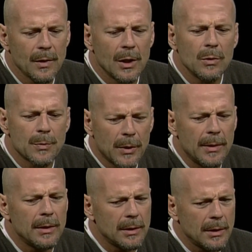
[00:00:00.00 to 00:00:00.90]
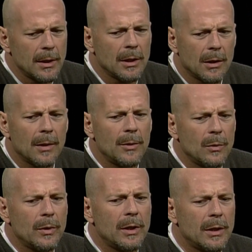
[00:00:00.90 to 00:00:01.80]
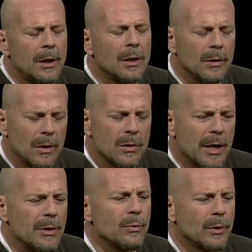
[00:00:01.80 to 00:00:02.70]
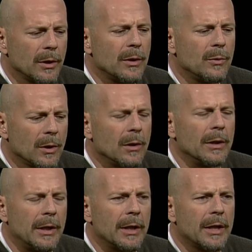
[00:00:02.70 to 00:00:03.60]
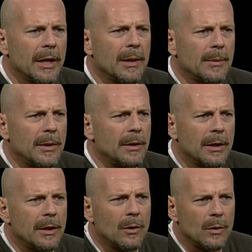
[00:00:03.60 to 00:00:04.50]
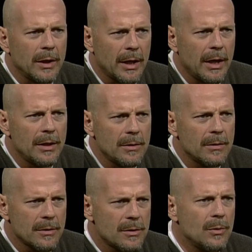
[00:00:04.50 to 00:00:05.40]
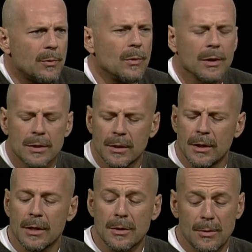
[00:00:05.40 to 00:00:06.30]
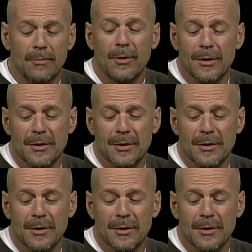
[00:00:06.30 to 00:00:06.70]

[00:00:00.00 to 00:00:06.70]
it was pretty. You know, I mean, we, you know, those guys really were in a camp and, and only ate soup once a day. Soup very